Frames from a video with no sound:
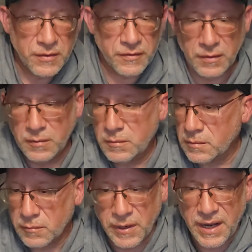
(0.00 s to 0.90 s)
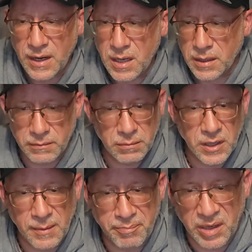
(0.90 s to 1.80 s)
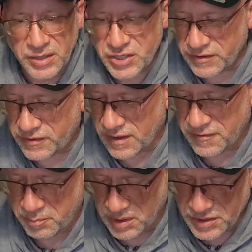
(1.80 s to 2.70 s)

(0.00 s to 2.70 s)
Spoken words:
So right on, got a bunch of stuff.